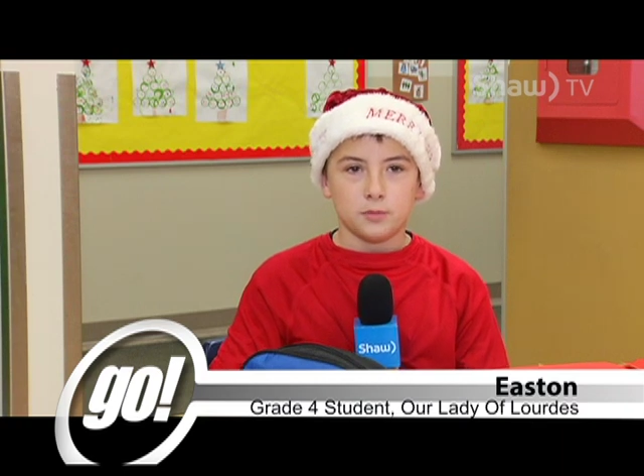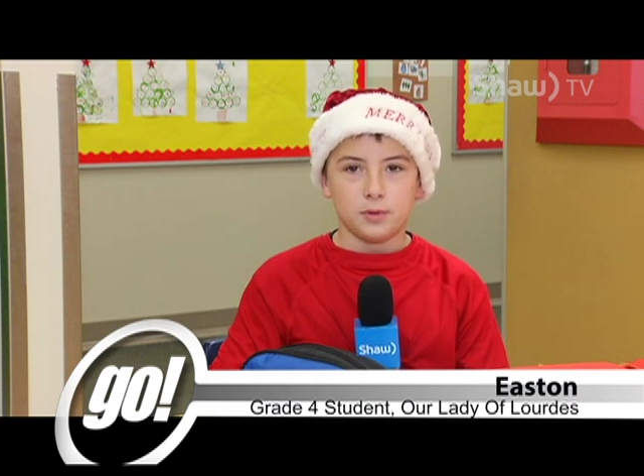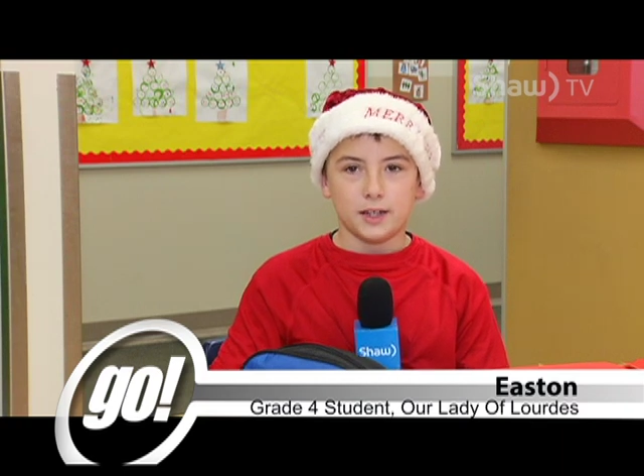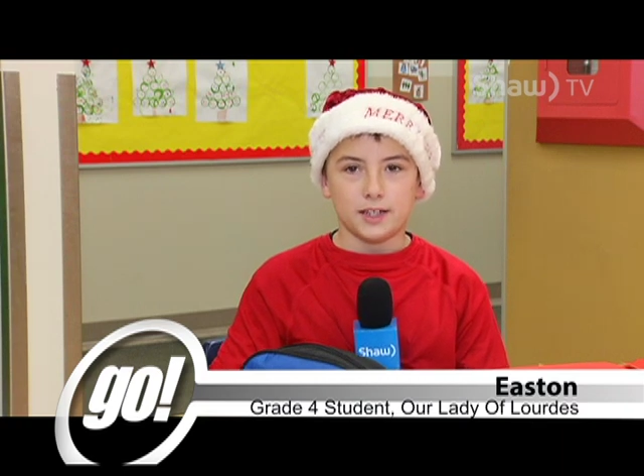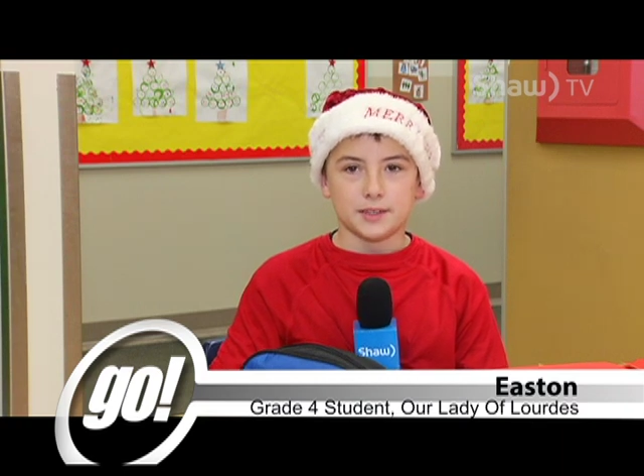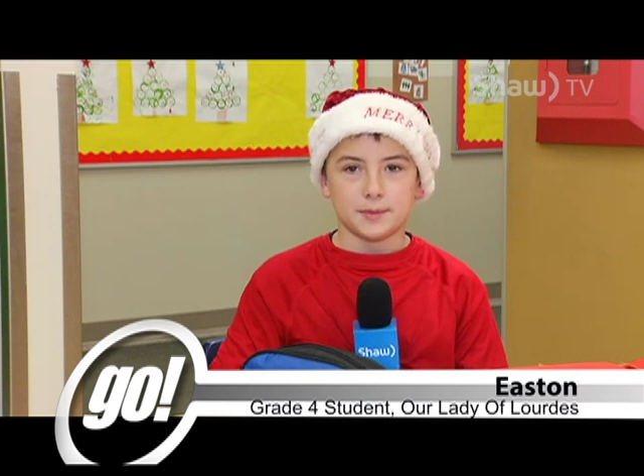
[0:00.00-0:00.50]

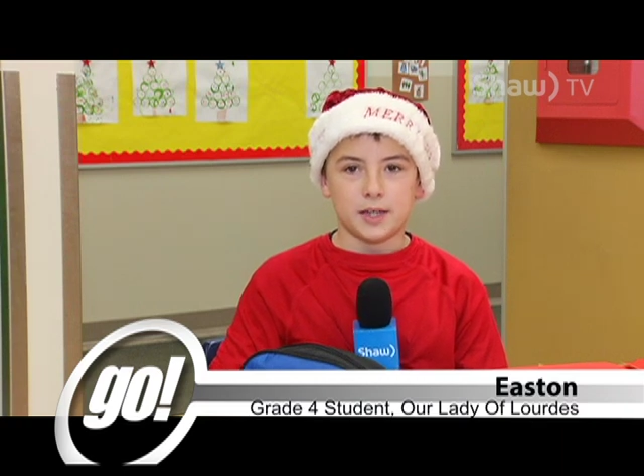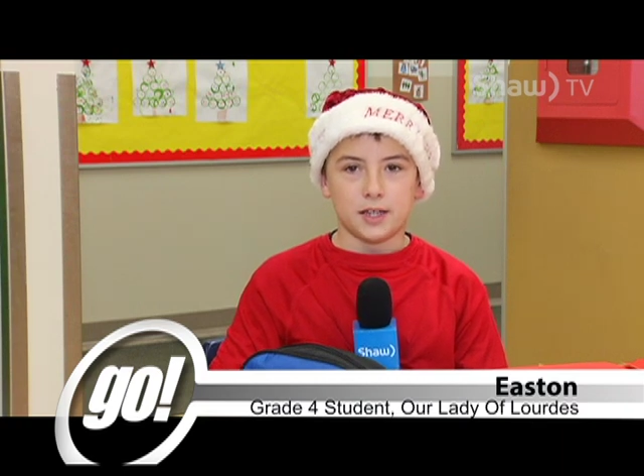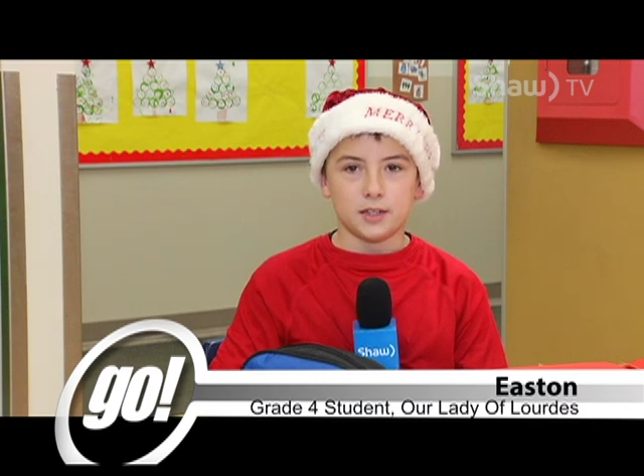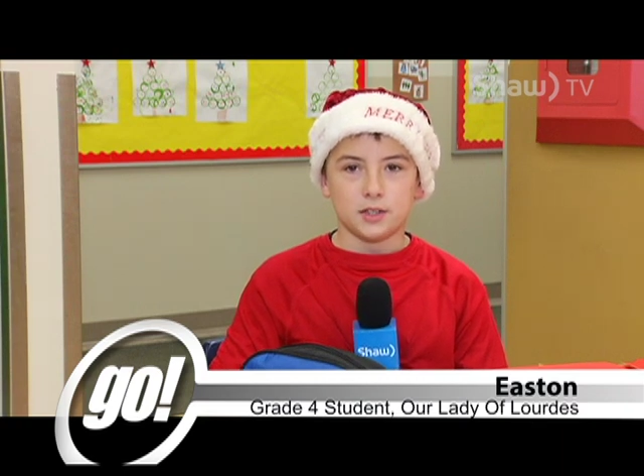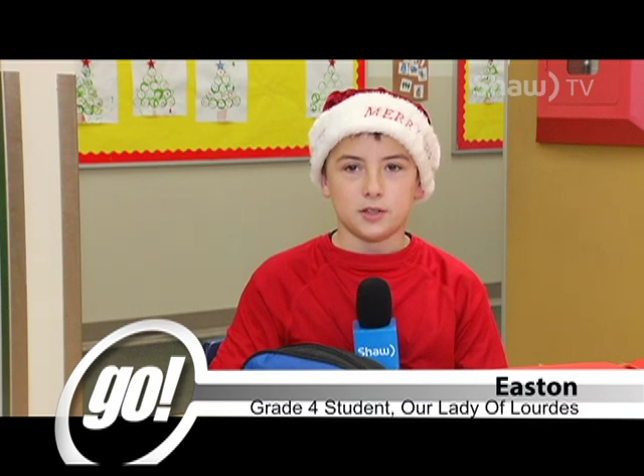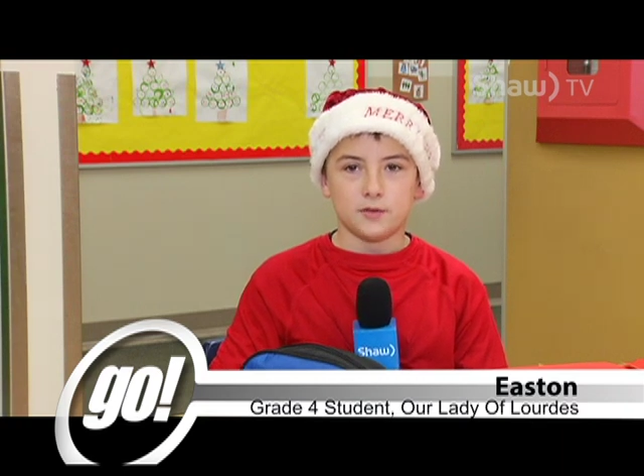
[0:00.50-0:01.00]

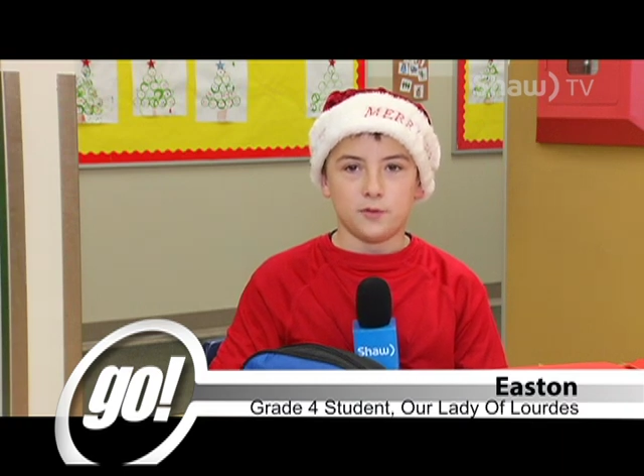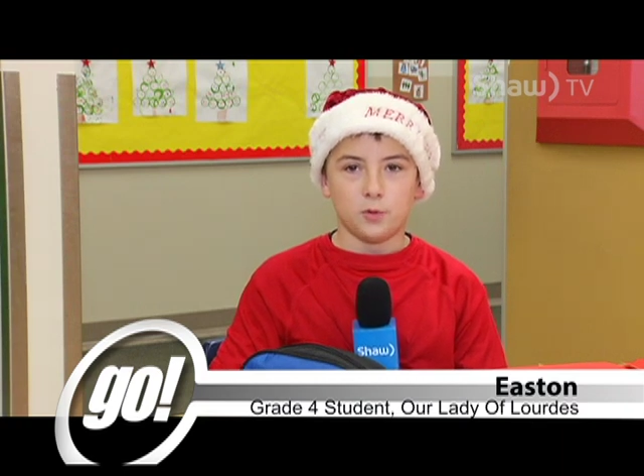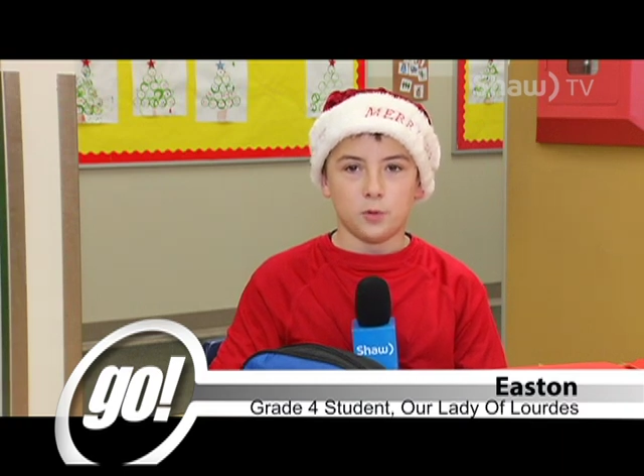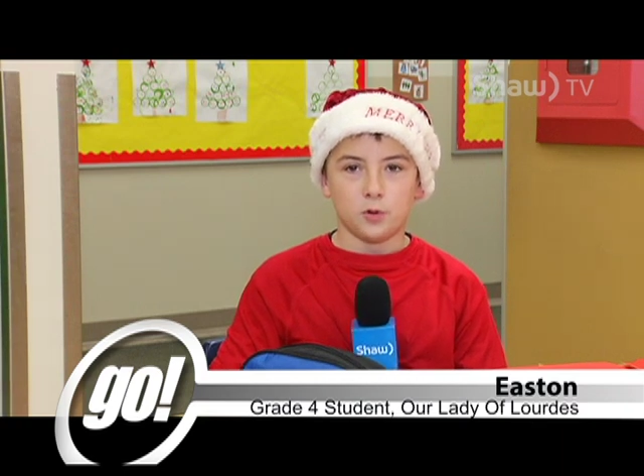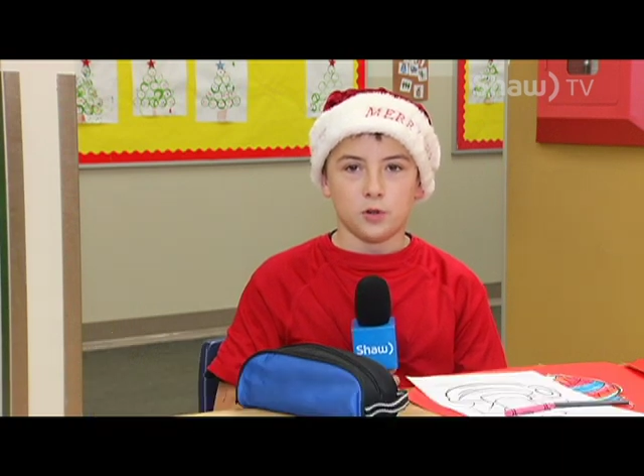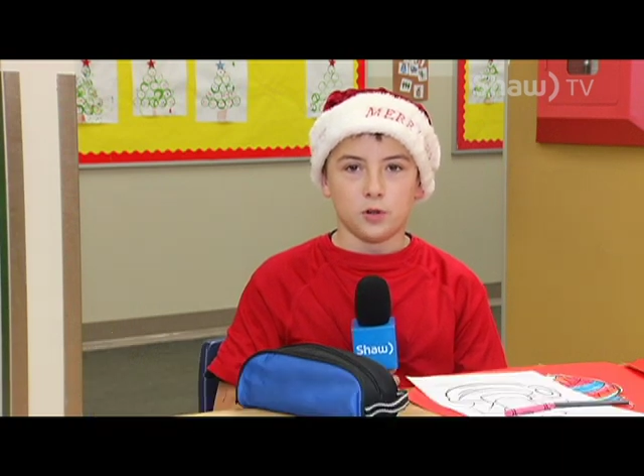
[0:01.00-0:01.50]
placemats
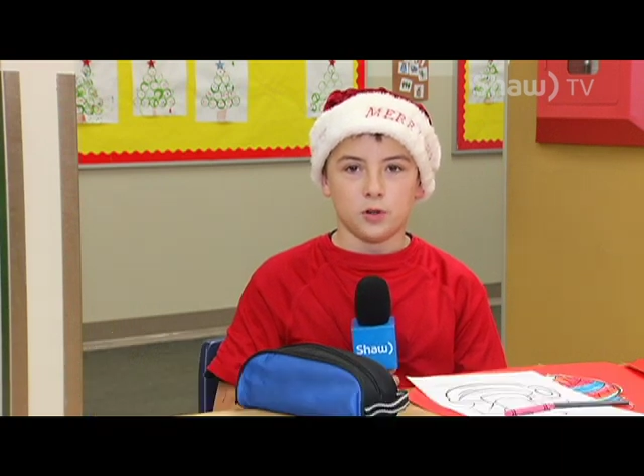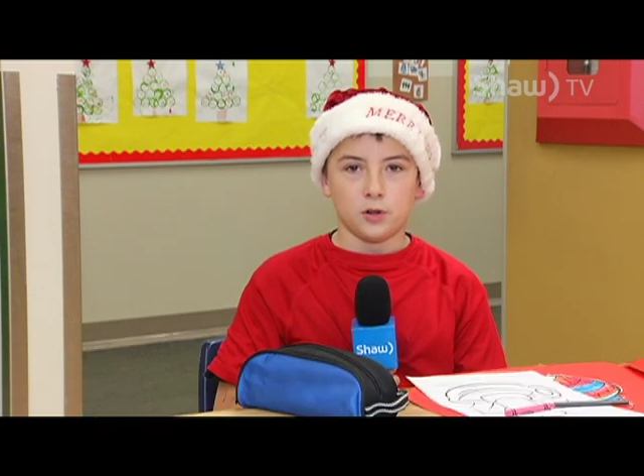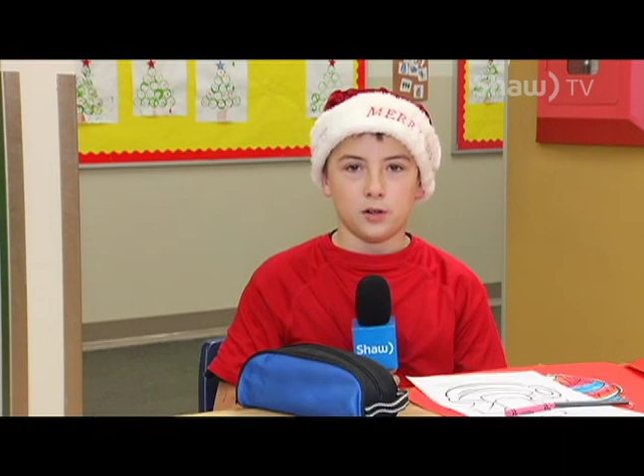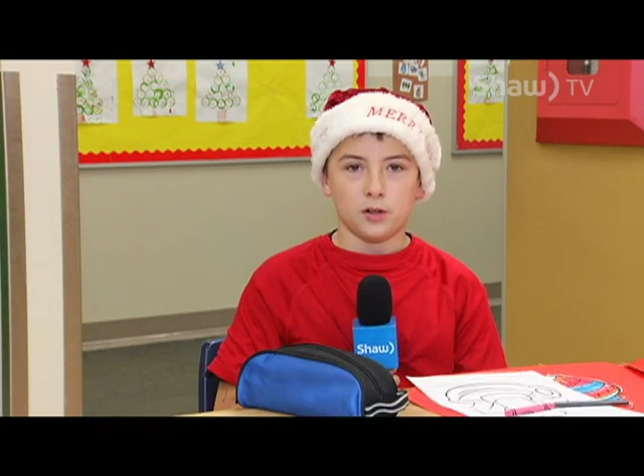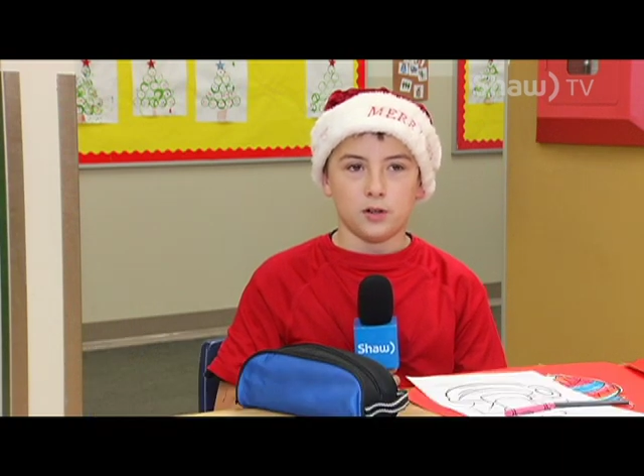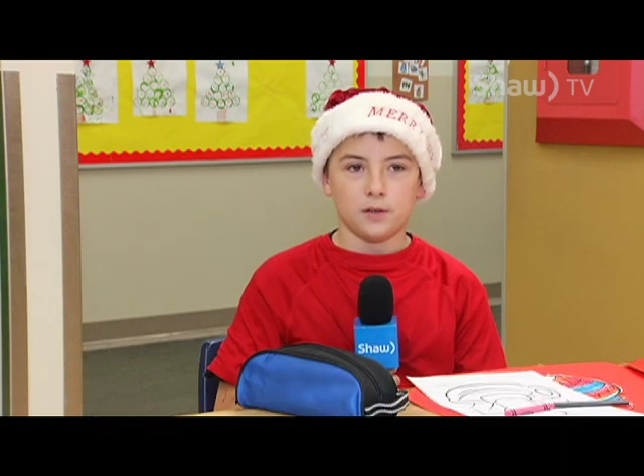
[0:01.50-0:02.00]

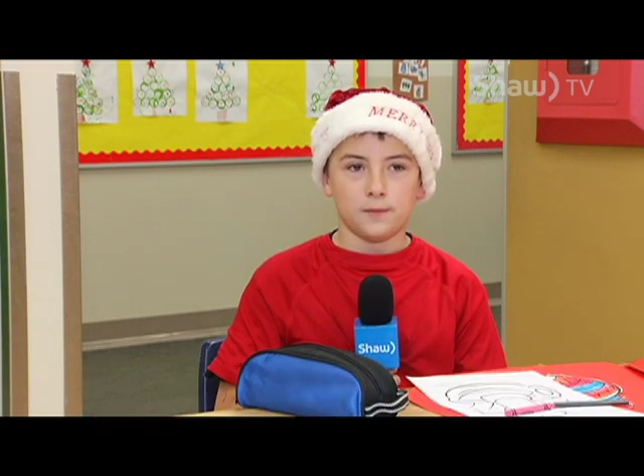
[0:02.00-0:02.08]
for